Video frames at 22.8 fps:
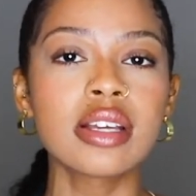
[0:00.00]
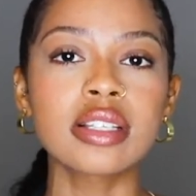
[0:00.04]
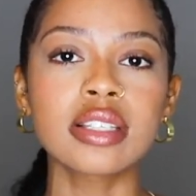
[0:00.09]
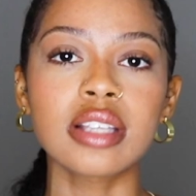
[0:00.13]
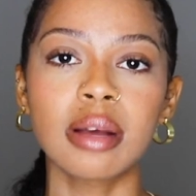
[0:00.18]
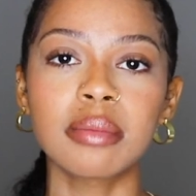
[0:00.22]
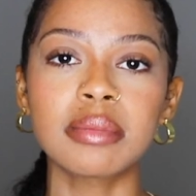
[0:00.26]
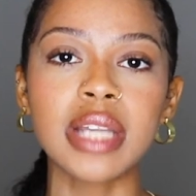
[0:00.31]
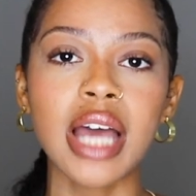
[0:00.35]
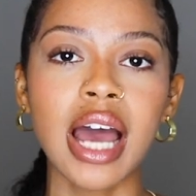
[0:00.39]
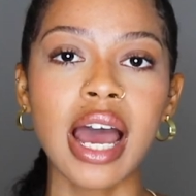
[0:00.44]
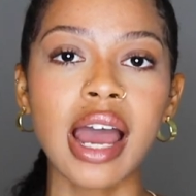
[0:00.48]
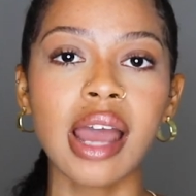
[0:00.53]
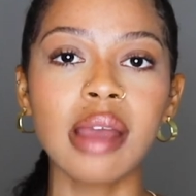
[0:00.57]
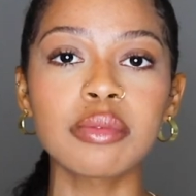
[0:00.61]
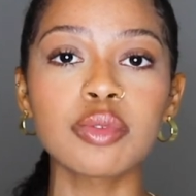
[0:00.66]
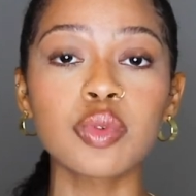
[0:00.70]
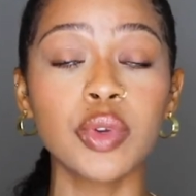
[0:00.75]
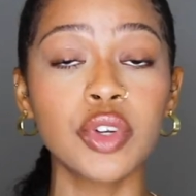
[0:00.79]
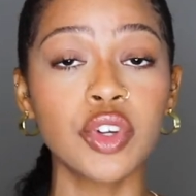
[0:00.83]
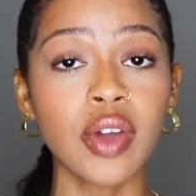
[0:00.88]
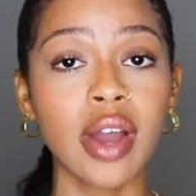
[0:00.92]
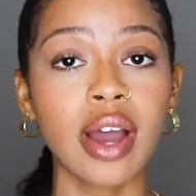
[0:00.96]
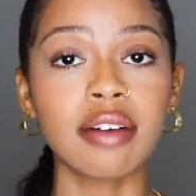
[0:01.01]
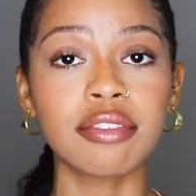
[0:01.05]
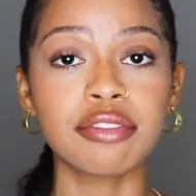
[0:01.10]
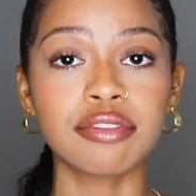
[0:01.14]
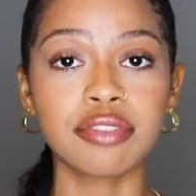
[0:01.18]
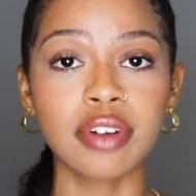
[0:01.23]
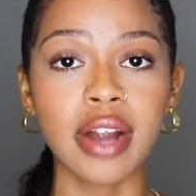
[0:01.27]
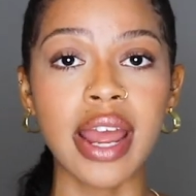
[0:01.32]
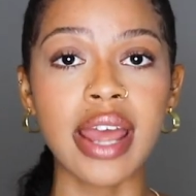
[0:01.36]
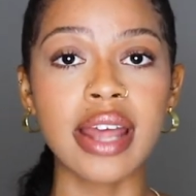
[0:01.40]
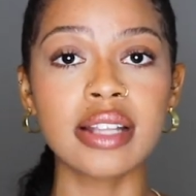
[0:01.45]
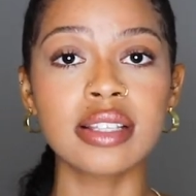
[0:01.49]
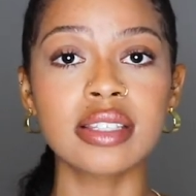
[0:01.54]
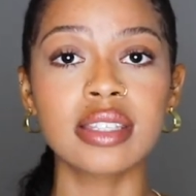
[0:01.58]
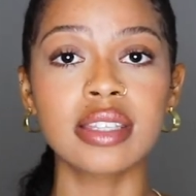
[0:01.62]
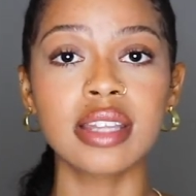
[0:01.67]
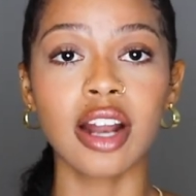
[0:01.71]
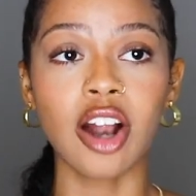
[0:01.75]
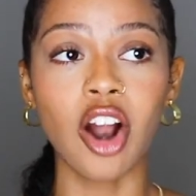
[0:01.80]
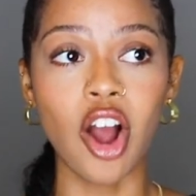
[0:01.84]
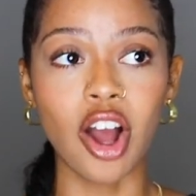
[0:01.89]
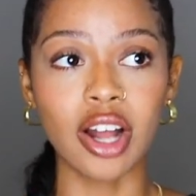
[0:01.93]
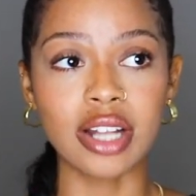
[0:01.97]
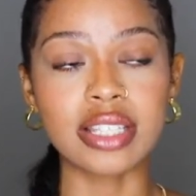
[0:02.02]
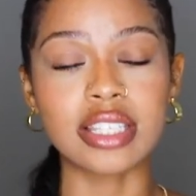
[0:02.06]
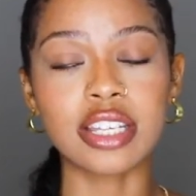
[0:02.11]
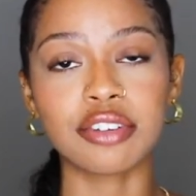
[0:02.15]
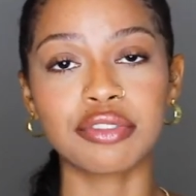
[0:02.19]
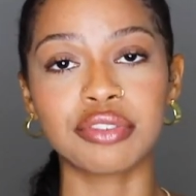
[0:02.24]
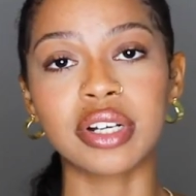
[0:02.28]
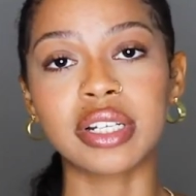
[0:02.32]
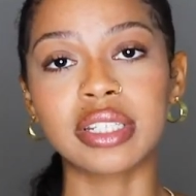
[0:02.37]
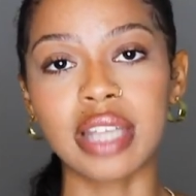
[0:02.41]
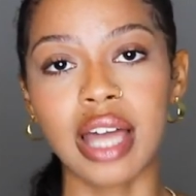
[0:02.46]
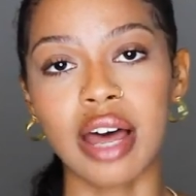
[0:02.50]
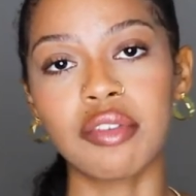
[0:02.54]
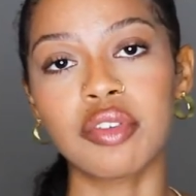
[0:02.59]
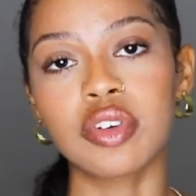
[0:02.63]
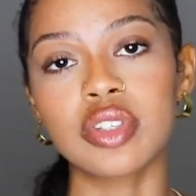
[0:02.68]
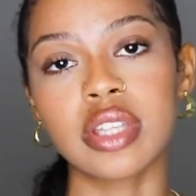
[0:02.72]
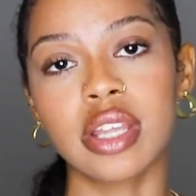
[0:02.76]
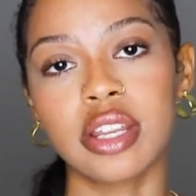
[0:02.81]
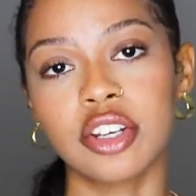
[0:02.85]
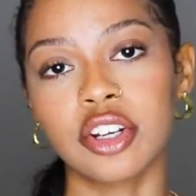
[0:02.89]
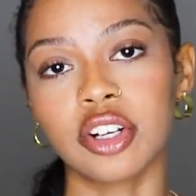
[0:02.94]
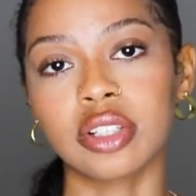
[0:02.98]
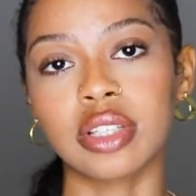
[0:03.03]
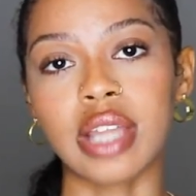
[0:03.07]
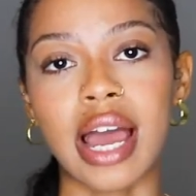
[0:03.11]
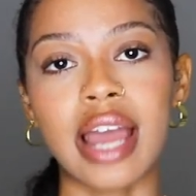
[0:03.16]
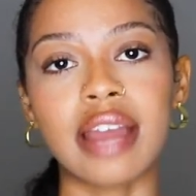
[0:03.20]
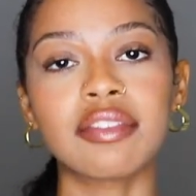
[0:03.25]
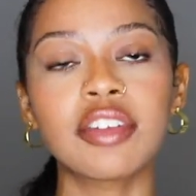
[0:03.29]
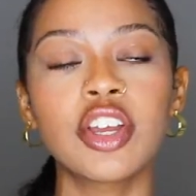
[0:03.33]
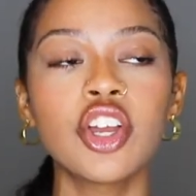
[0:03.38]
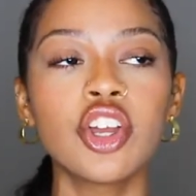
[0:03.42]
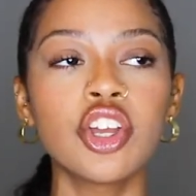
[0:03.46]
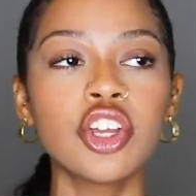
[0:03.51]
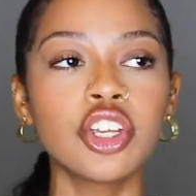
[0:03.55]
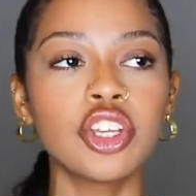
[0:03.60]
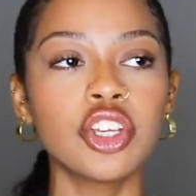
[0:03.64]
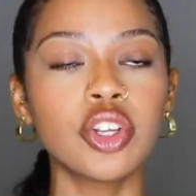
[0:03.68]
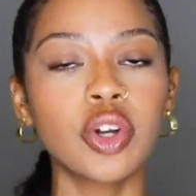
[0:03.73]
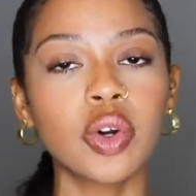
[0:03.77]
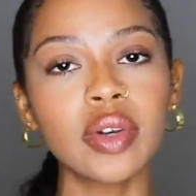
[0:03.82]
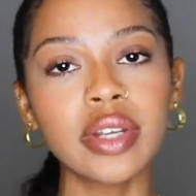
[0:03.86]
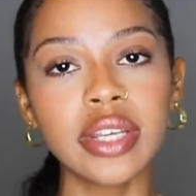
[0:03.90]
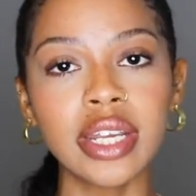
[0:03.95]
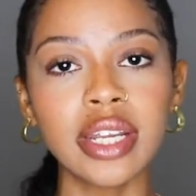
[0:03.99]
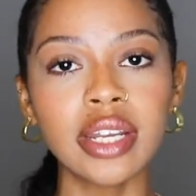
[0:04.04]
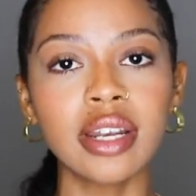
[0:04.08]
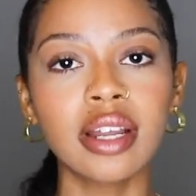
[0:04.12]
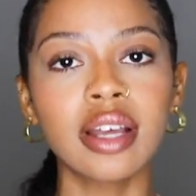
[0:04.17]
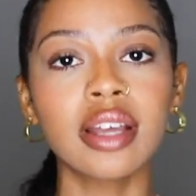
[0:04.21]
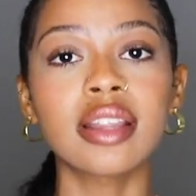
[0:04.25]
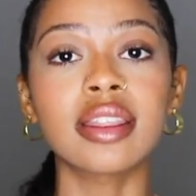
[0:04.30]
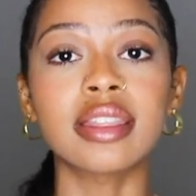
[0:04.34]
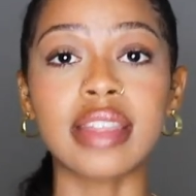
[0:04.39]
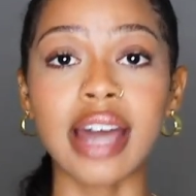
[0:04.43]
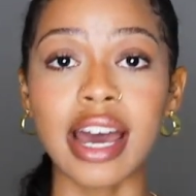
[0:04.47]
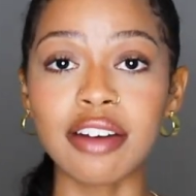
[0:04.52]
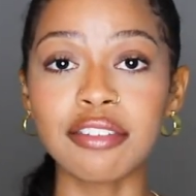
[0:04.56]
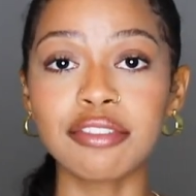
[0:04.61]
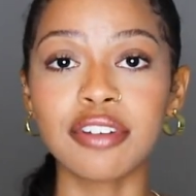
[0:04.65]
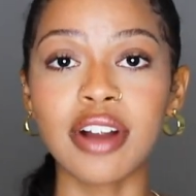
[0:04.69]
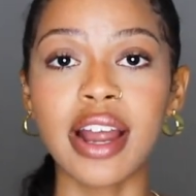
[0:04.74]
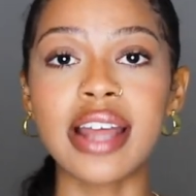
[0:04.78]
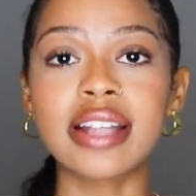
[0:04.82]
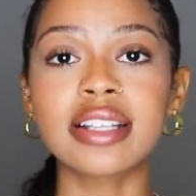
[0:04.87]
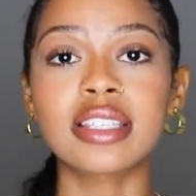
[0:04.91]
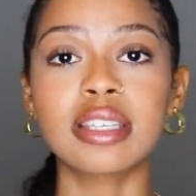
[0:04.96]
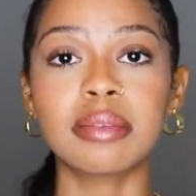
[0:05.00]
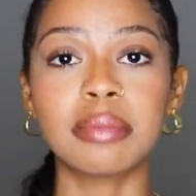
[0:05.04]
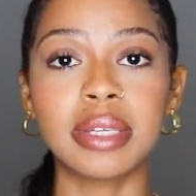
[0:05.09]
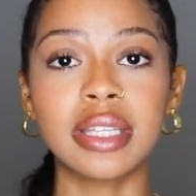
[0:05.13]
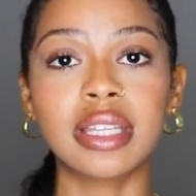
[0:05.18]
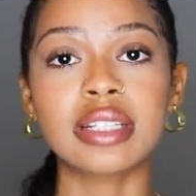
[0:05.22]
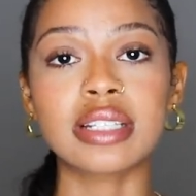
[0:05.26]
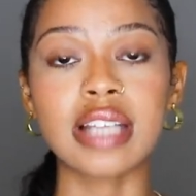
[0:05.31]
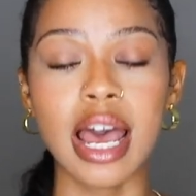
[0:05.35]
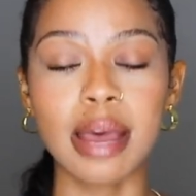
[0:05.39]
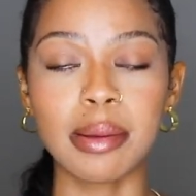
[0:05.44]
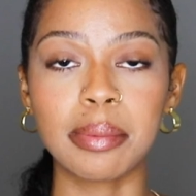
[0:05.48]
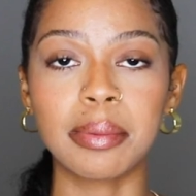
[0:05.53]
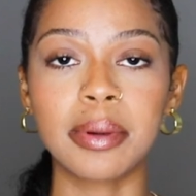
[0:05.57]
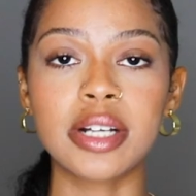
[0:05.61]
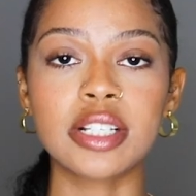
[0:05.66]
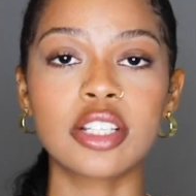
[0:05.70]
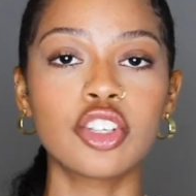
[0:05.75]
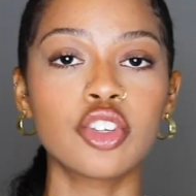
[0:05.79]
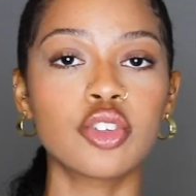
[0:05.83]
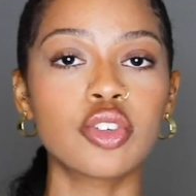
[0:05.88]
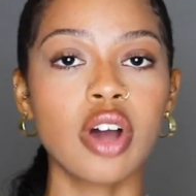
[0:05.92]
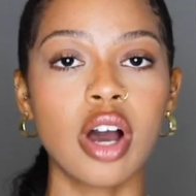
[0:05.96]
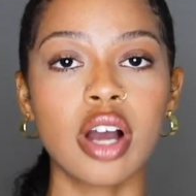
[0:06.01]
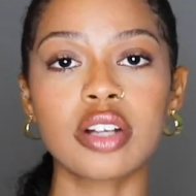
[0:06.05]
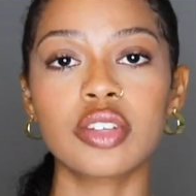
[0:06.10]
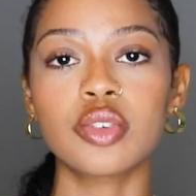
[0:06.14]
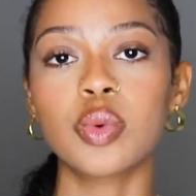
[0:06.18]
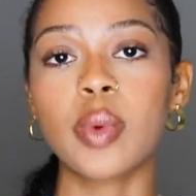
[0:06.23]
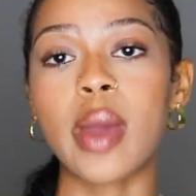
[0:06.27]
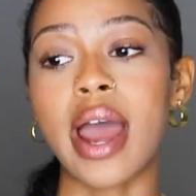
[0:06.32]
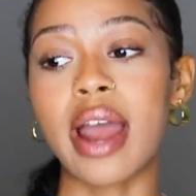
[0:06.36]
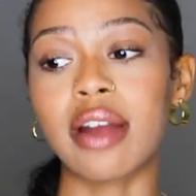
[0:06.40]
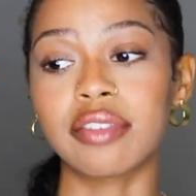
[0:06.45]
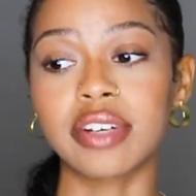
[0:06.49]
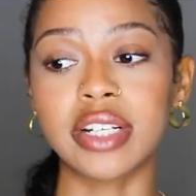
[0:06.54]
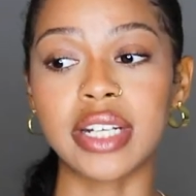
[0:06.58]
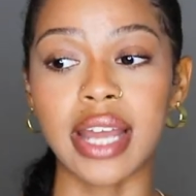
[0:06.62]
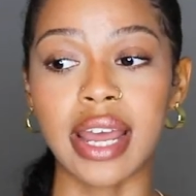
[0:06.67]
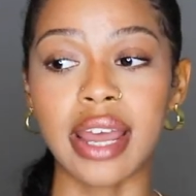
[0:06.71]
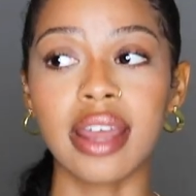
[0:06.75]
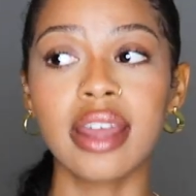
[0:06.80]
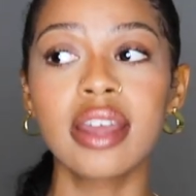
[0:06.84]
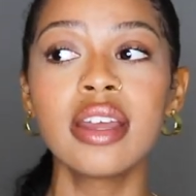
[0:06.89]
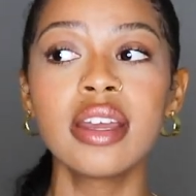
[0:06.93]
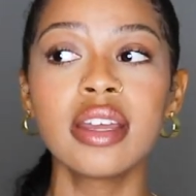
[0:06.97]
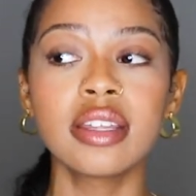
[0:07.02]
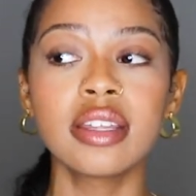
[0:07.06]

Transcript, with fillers: Sometimes when you have friends, they're on different levels in your life. You don't need that friend to be the type of person you talk to every day.